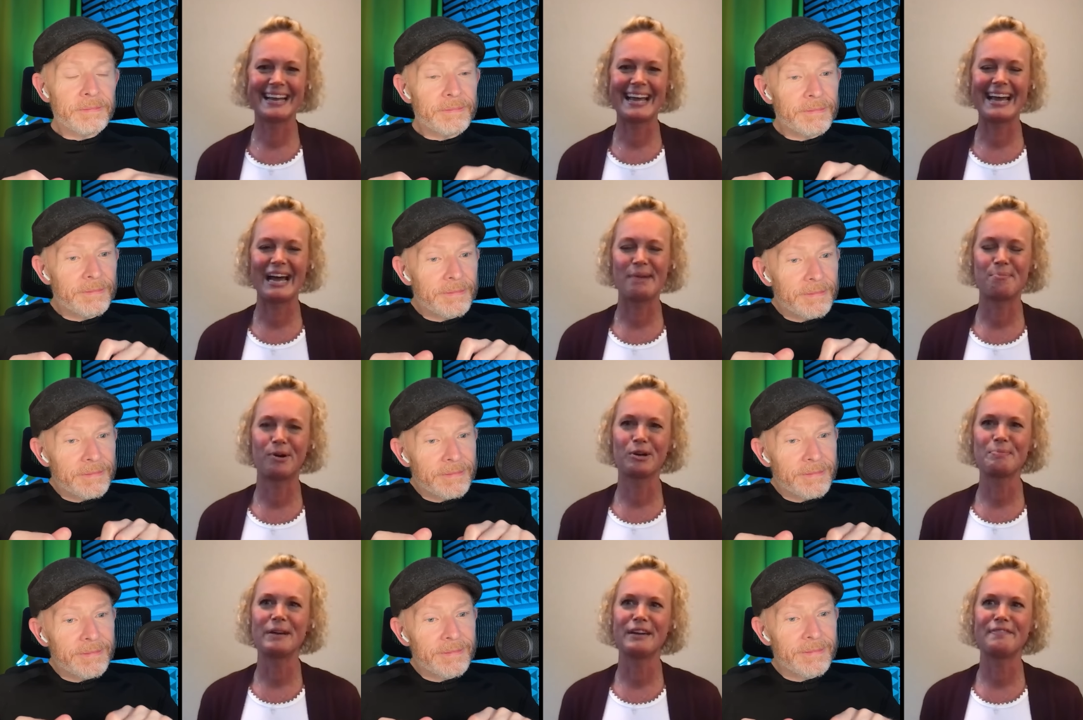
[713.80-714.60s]
Speaker 1: today I
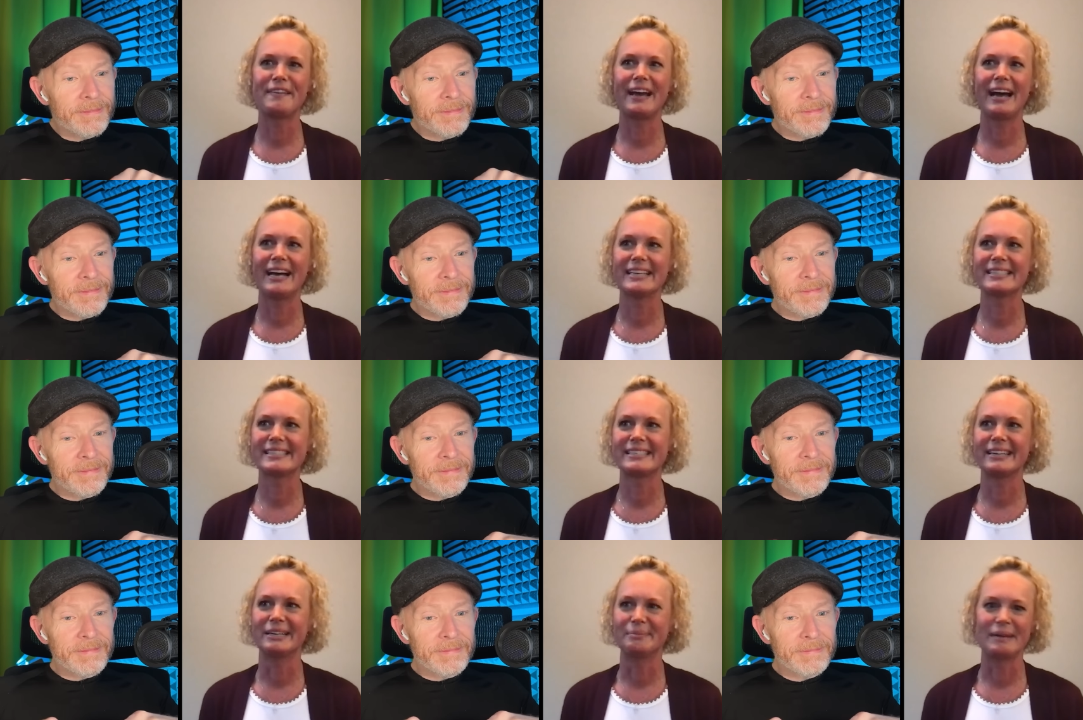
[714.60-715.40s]
broke my
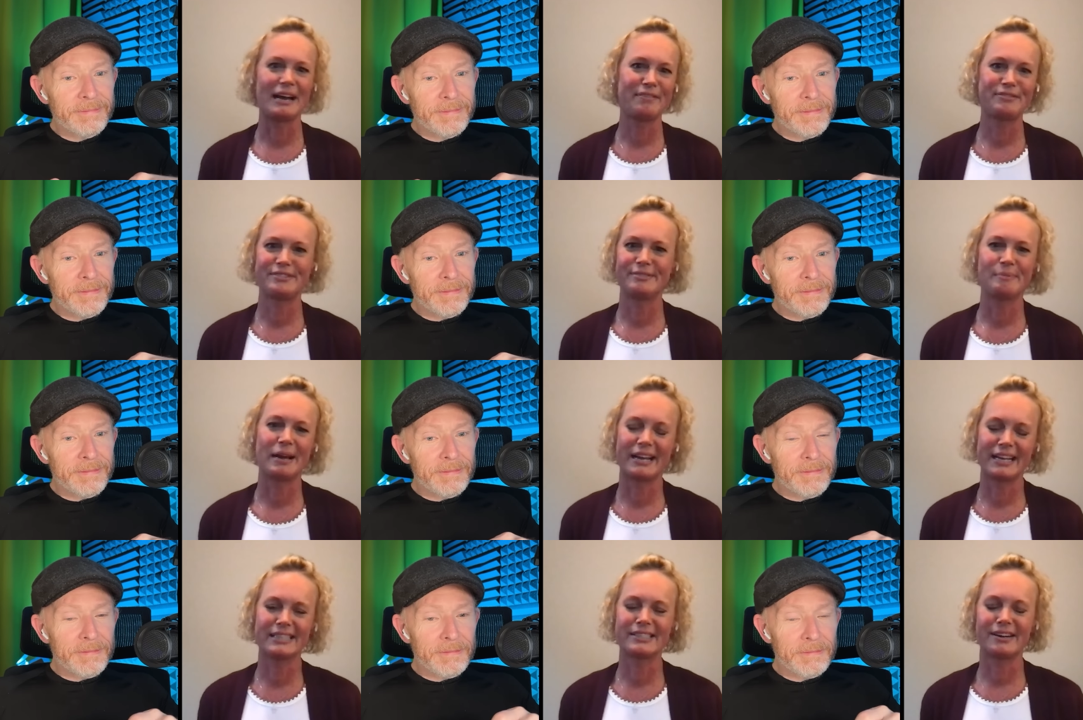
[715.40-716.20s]
fast. Um, after
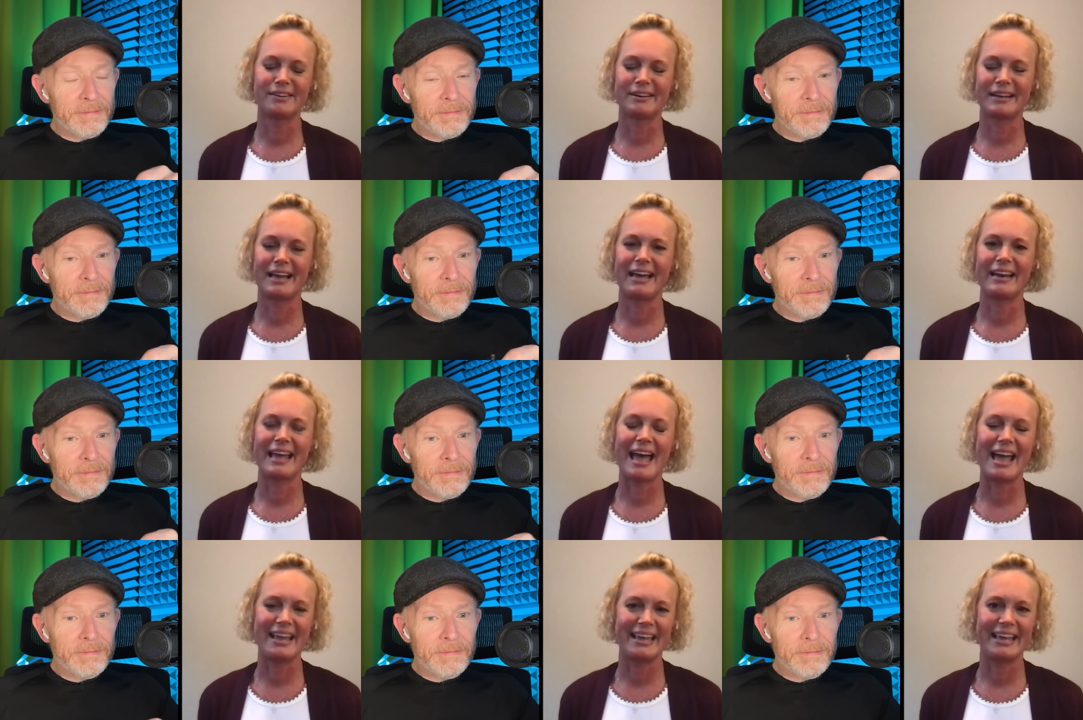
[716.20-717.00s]
my kids already had
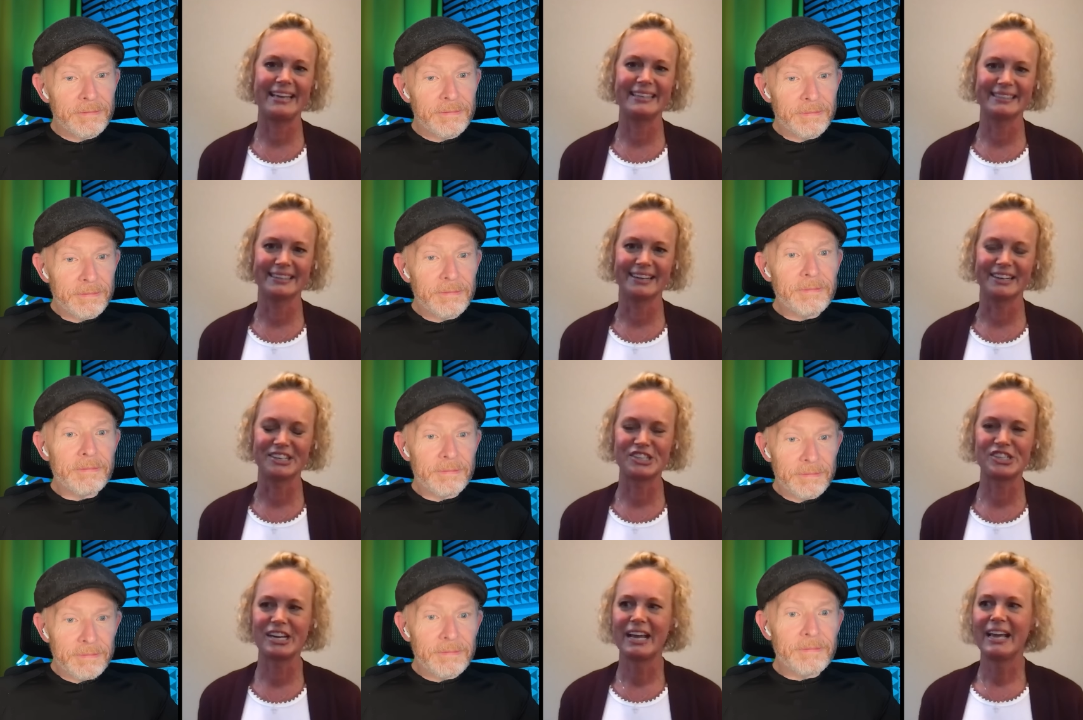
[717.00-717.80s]
eaten
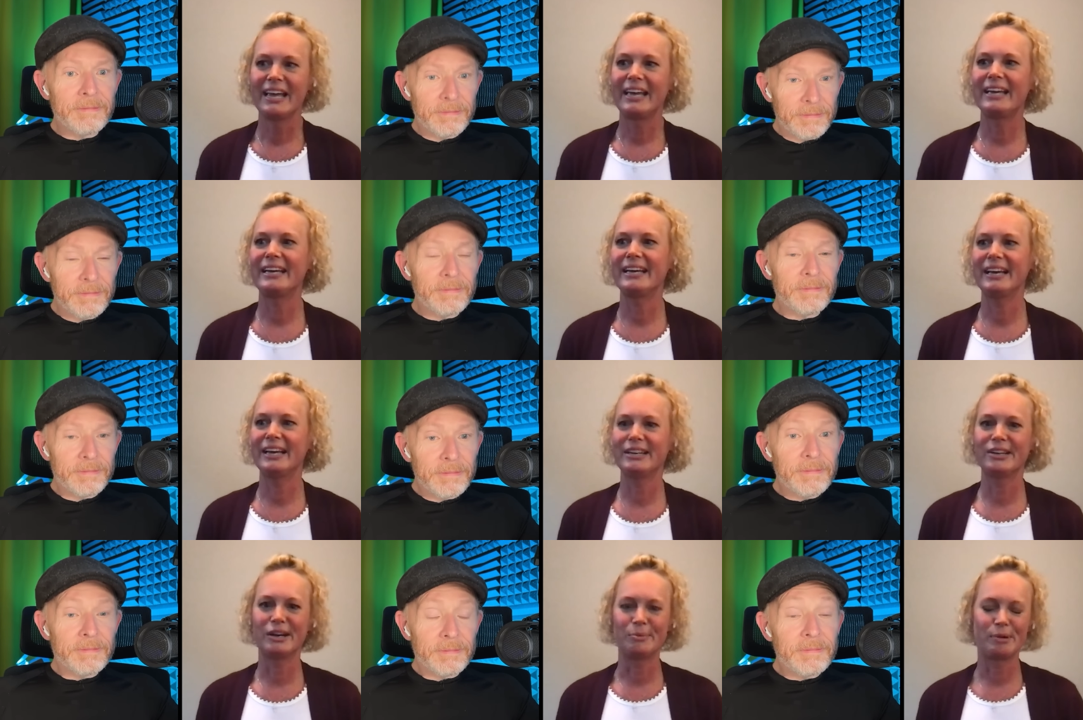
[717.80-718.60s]
lunch,
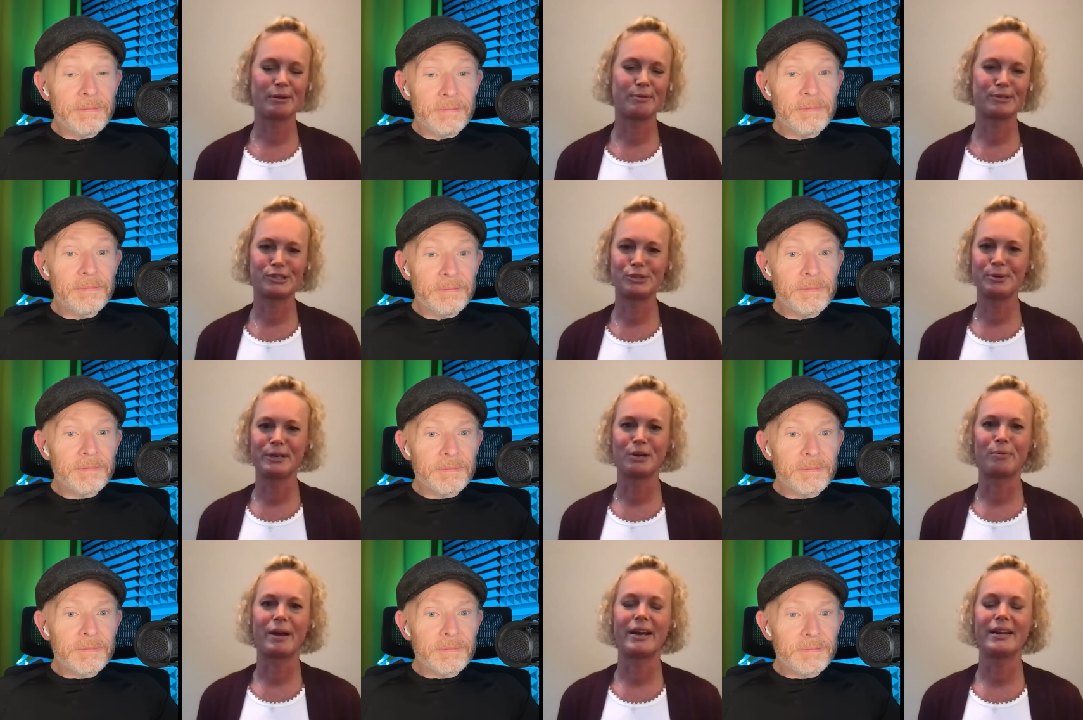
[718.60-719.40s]
and um, we were just
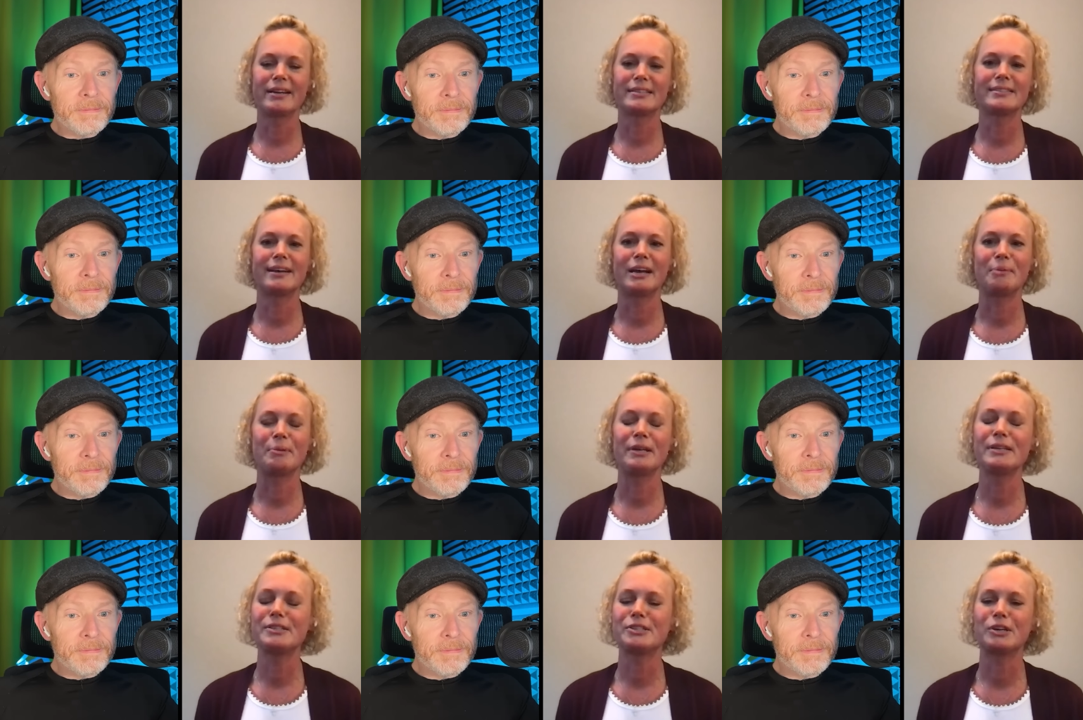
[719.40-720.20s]
doing a writing
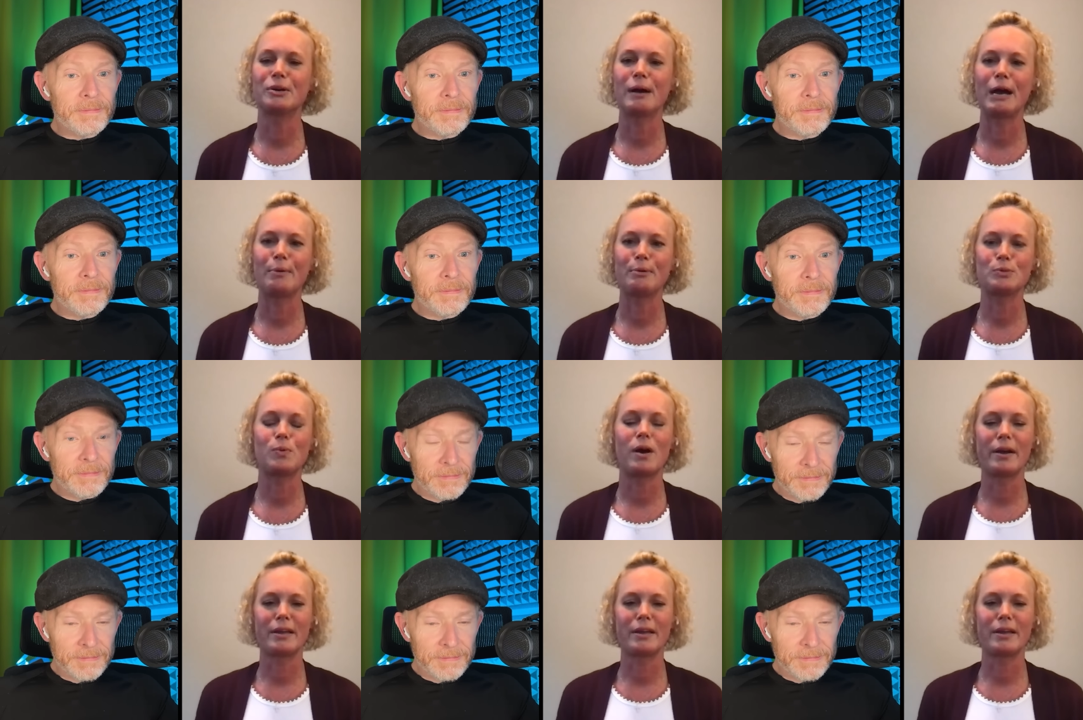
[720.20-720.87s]
assignment. So I was